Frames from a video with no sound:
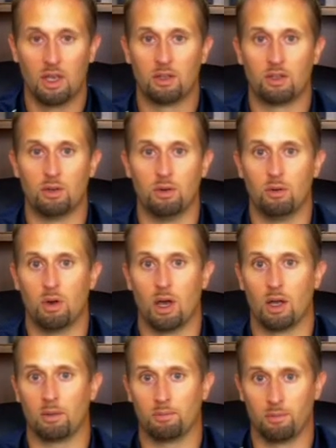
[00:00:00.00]
to
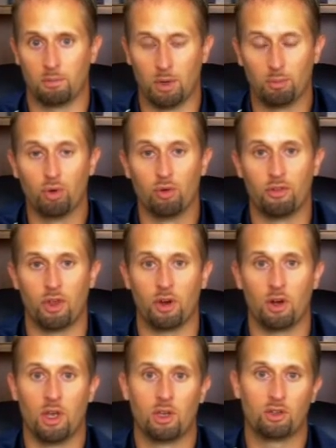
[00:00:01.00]
uh, improve
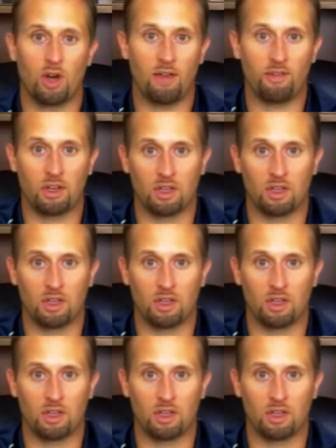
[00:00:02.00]
their traffic